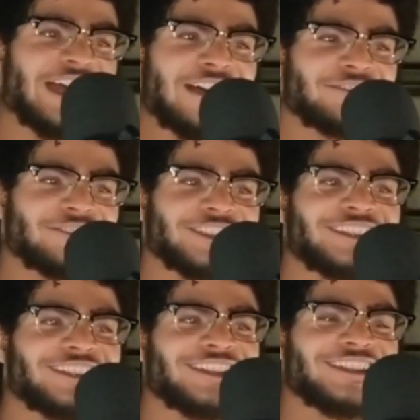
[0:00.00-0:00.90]
having
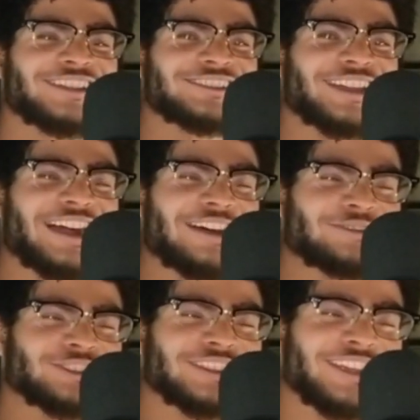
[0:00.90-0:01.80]

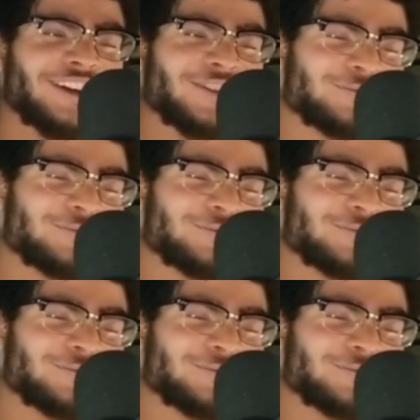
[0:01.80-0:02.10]
a